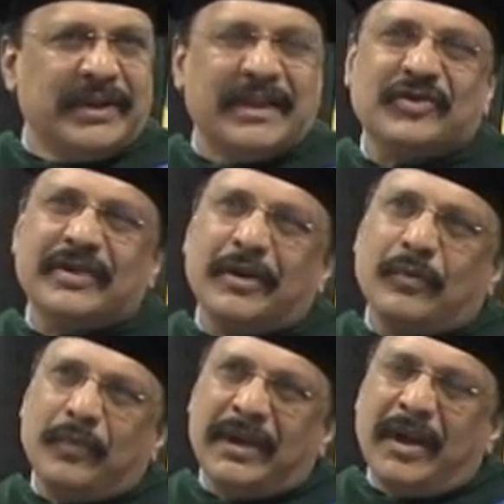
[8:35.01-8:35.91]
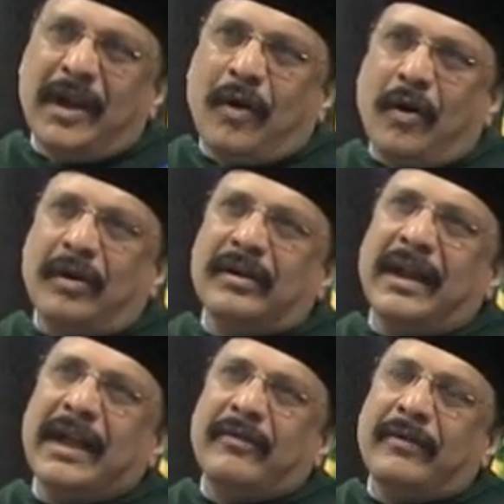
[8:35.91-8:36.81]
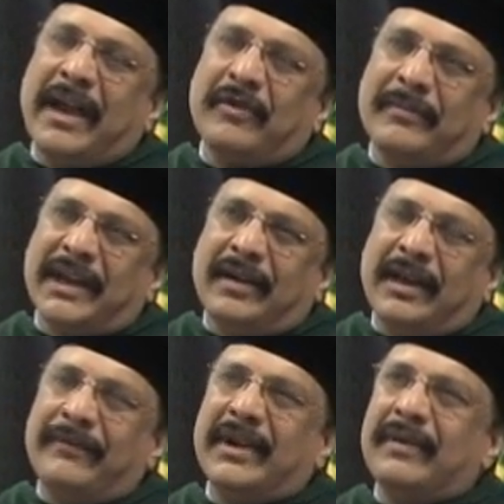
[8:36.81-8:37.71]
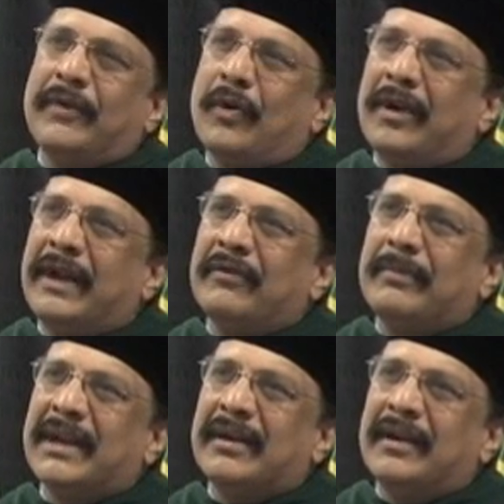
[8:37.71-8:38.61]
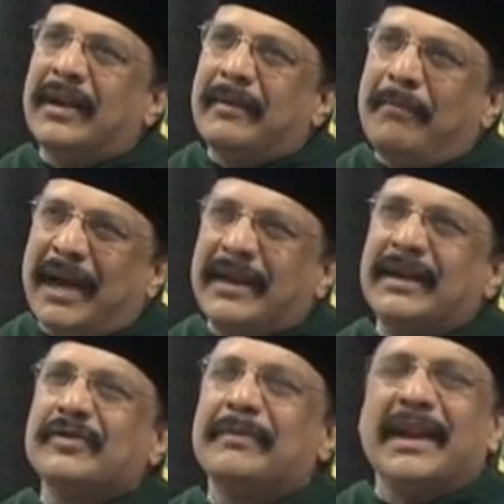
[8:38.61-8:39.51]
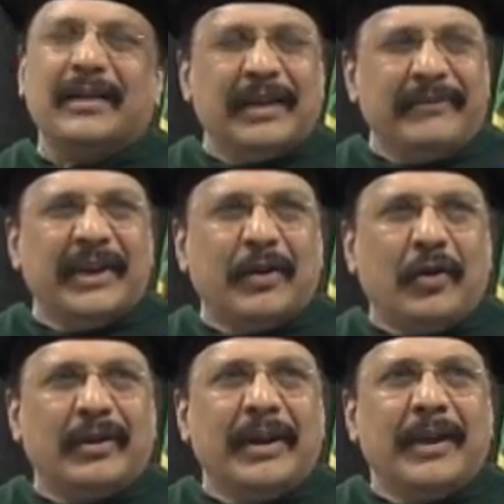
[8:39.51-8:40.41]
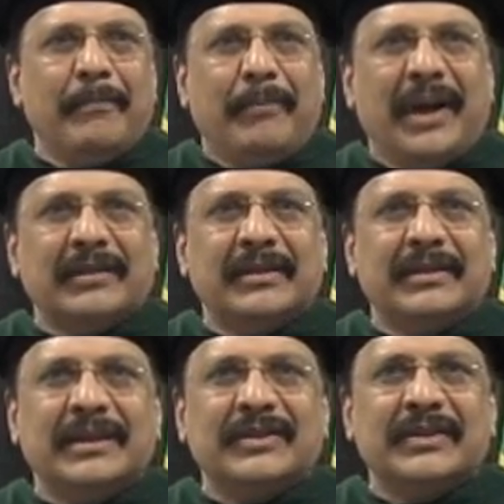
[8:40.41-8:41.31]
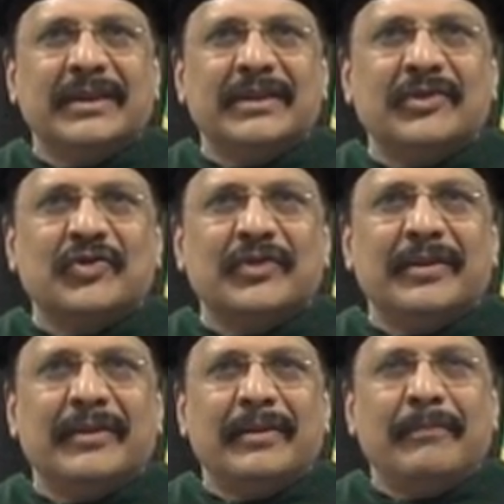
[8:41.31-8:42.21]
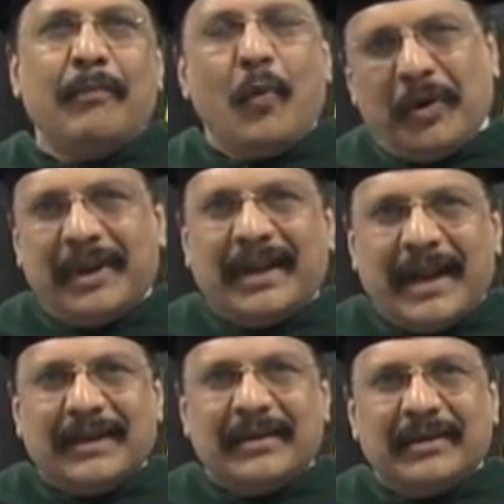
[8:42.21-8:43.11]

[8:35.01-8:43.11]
Yes, we all have to make a living, we all have to make money to make a living and all, but this is more than that.